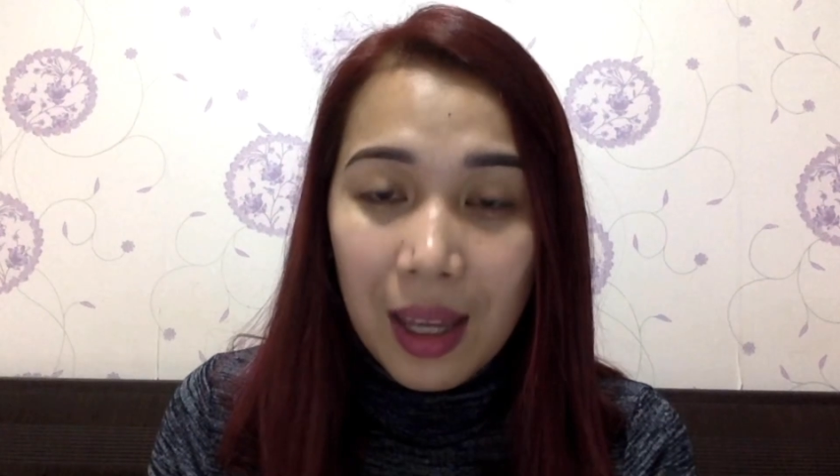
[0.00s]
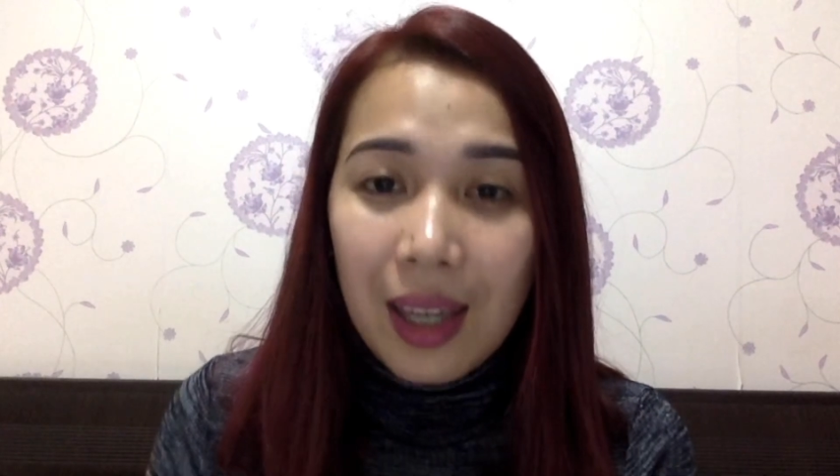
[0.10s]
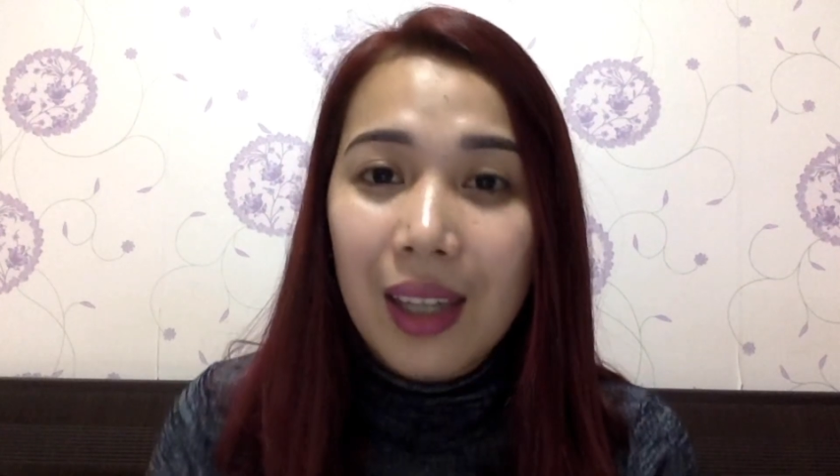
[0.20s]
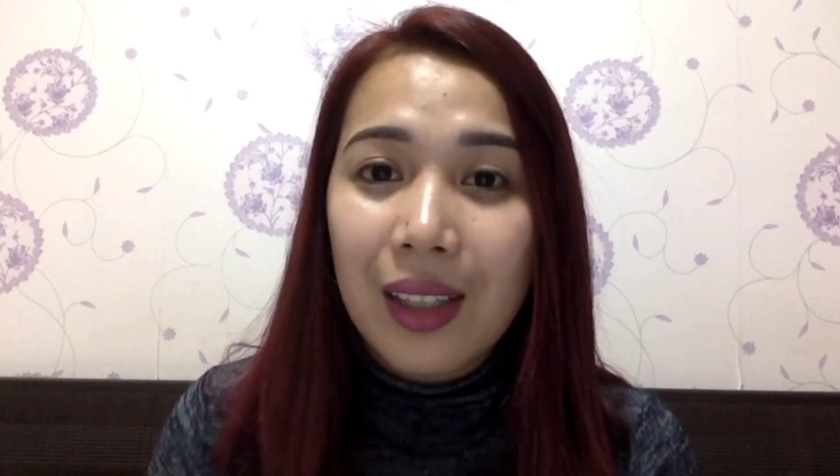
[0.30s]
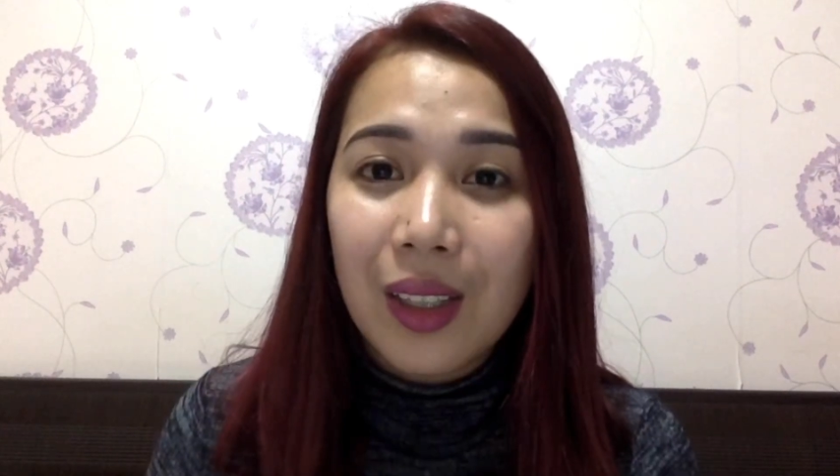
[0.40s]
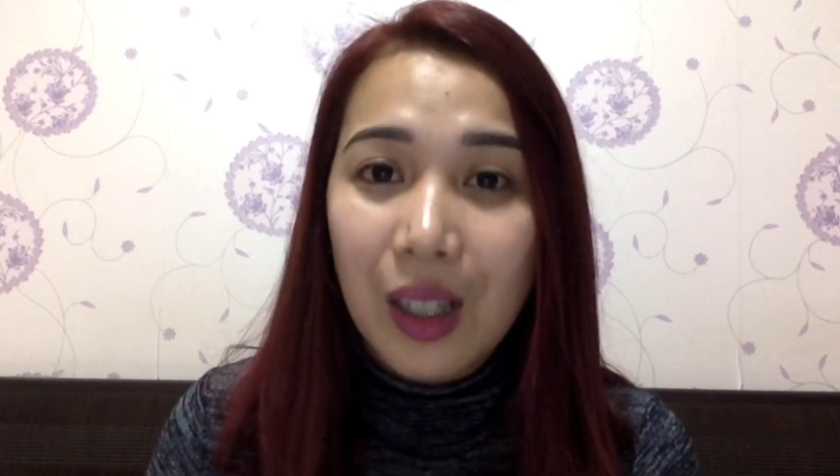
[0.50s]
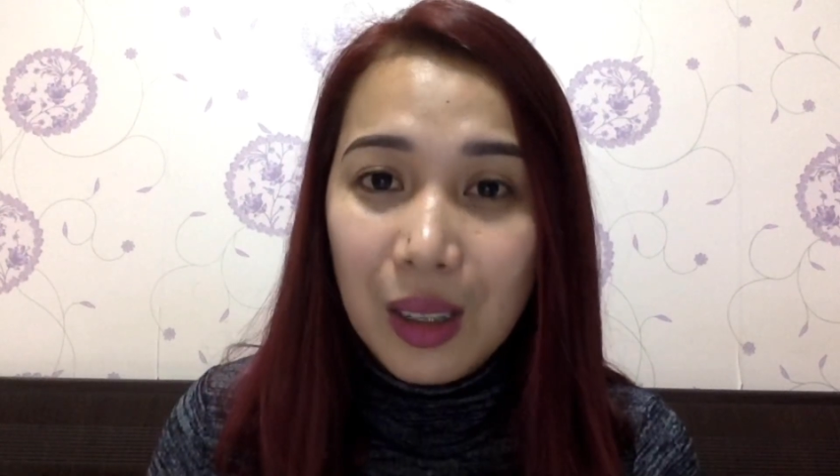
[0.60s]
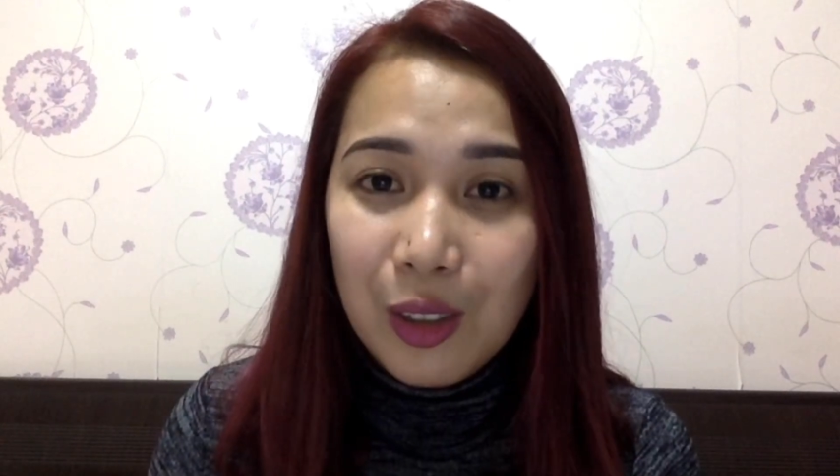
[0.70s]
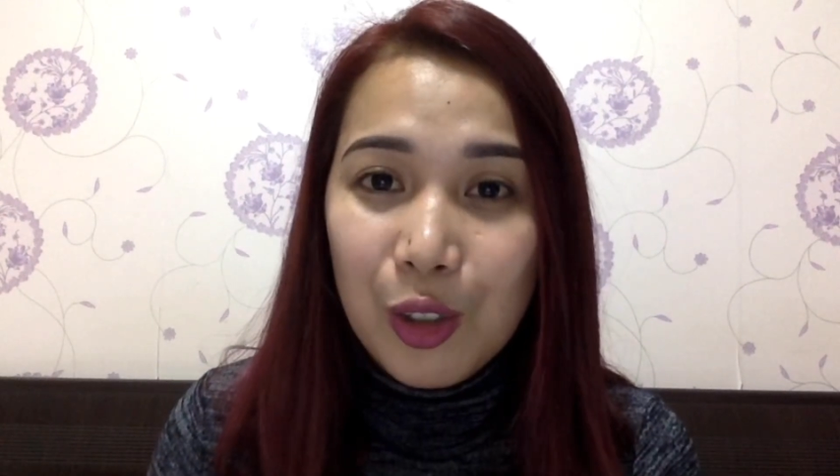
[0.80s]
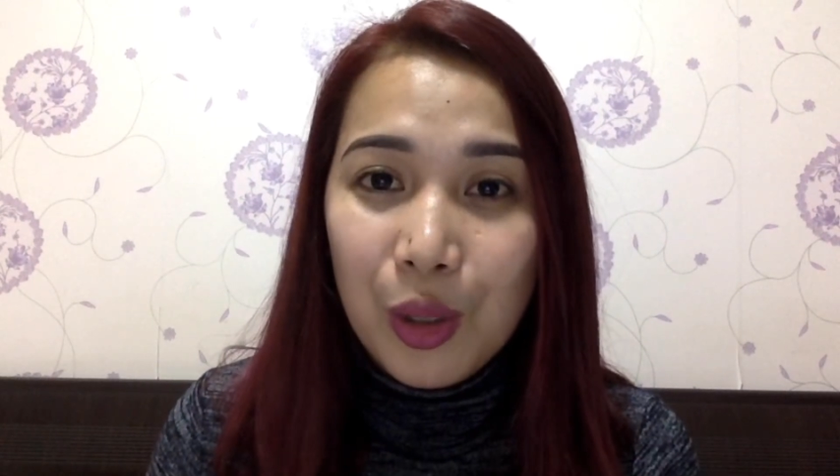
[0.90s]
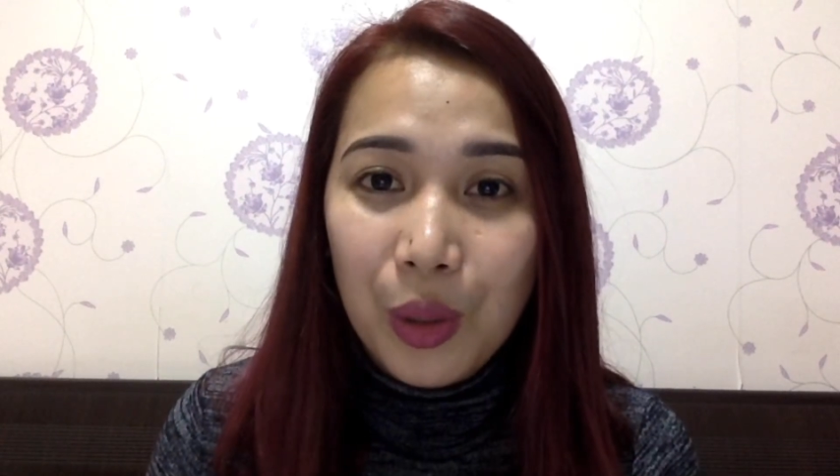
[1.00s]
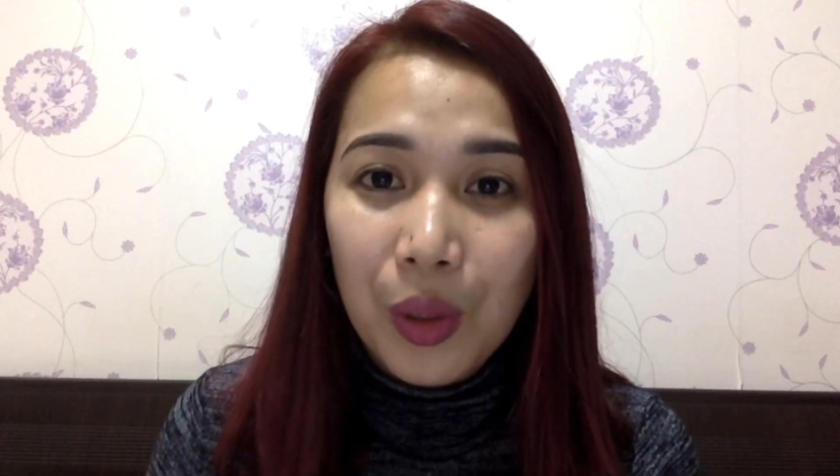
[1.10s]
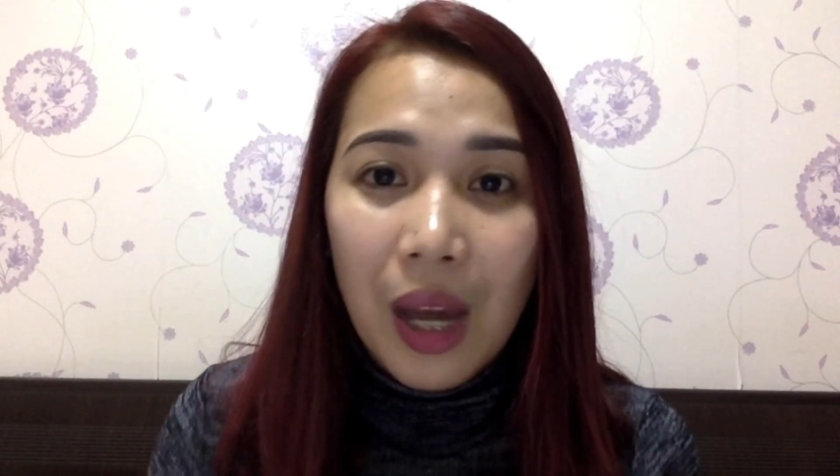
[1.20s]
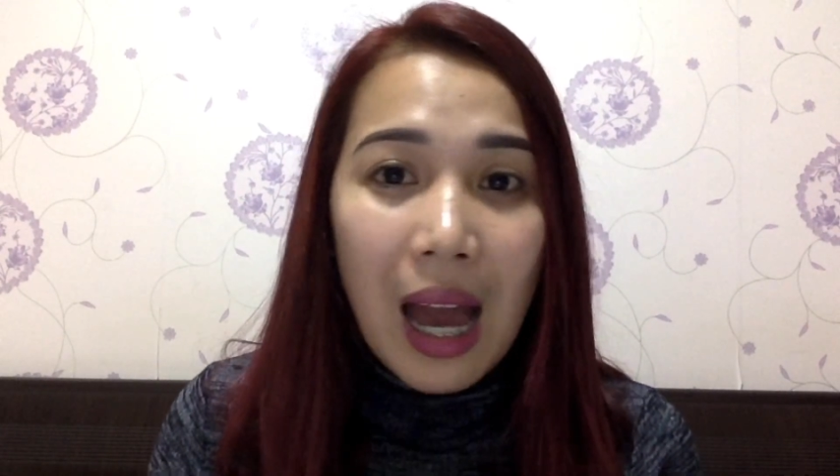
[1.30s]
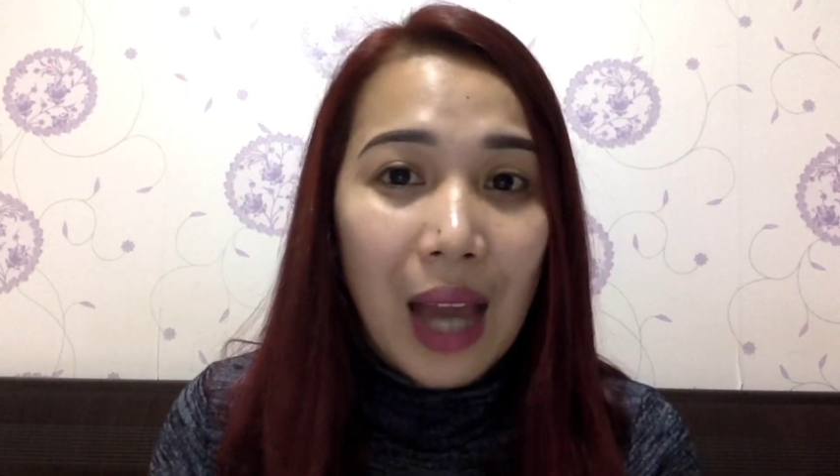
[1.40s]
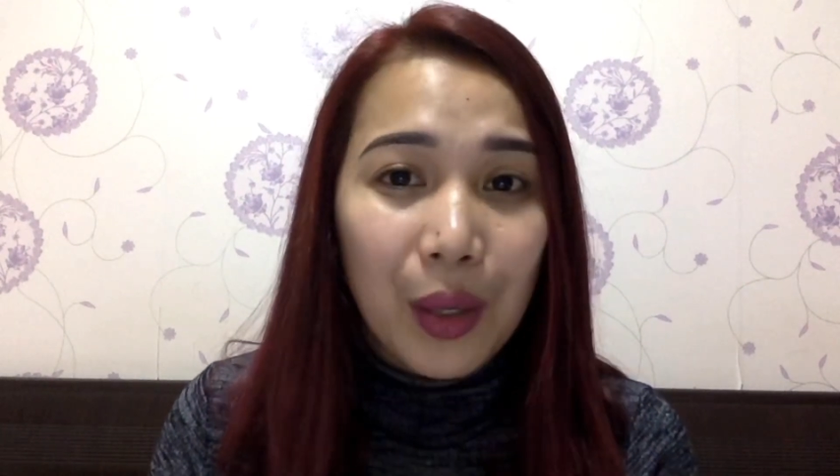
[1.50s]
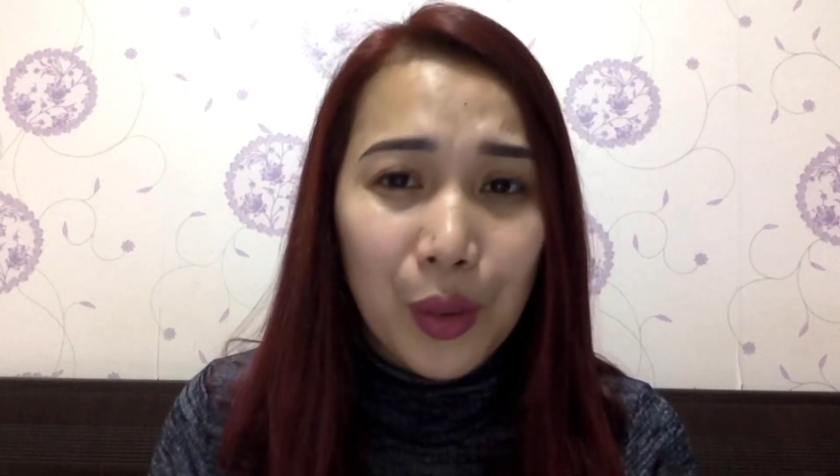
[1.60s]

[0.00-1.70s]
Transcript: And also, I